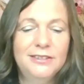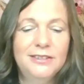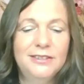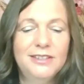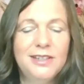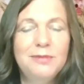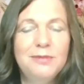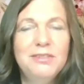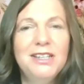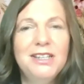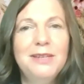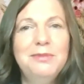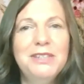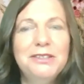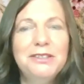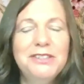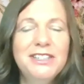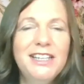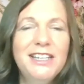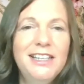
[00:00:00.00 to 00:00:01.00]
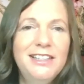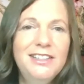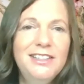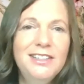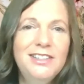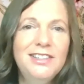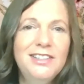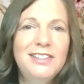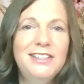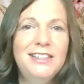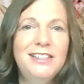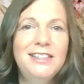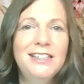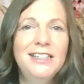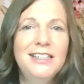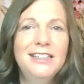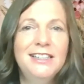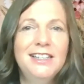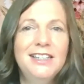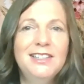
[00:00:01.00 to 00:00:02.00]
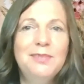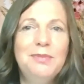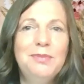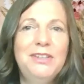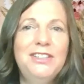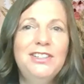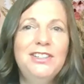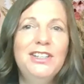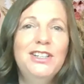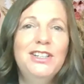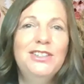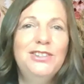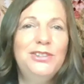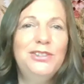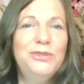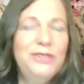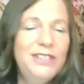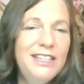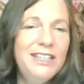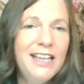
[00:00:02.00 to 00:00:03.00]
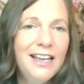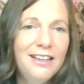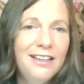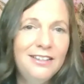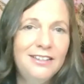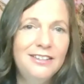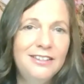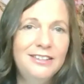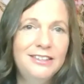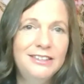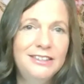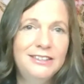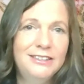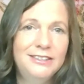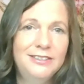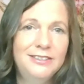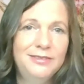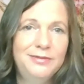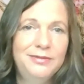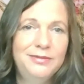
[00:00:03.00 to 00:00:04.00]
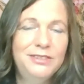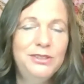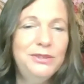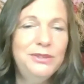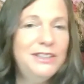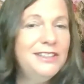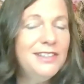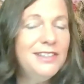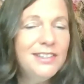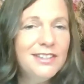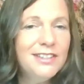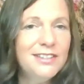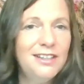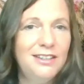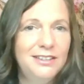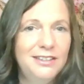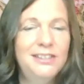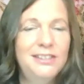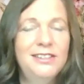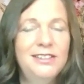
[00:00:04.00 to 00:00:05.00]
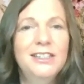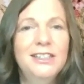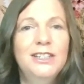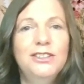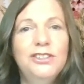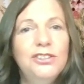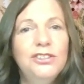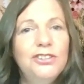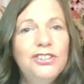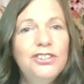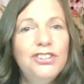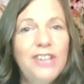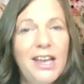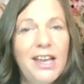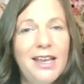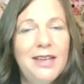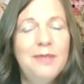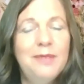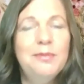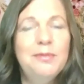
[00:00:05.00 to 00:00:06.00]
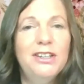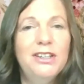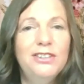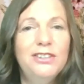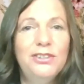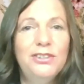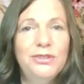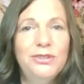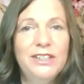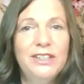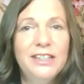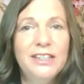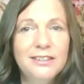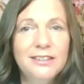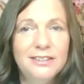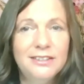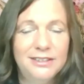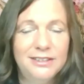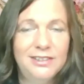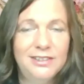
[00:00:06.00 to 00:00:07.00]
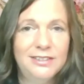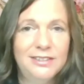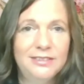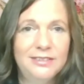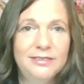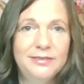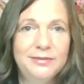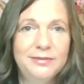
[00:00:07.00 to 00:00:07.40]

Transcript: sometimes our tendency has been to yell, to insult, to shame, to guilt.